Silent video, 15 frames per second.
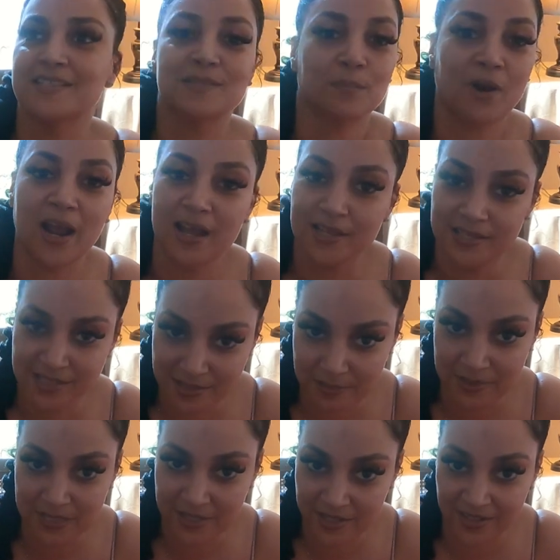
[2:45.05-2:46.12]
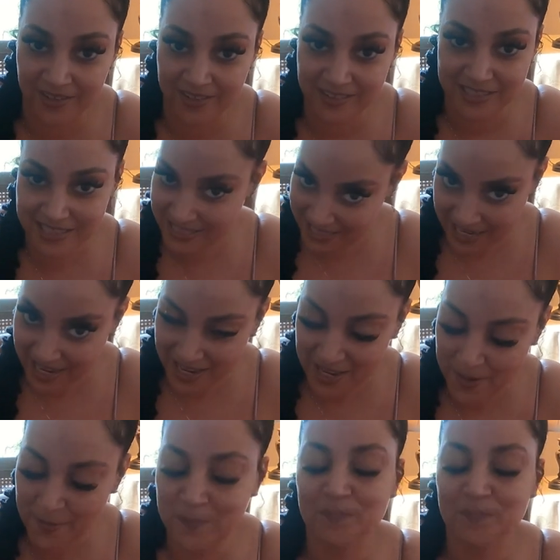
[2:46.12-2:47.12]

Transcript: surprised to be here this day.